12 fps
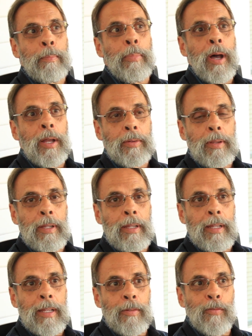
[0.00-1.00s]
But
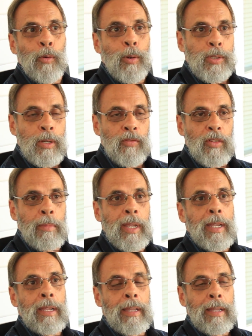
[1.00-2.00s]
fortunate for
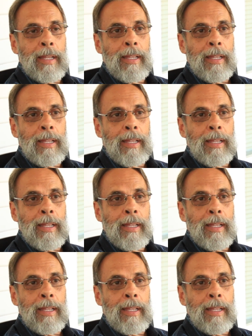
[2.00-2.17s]
me,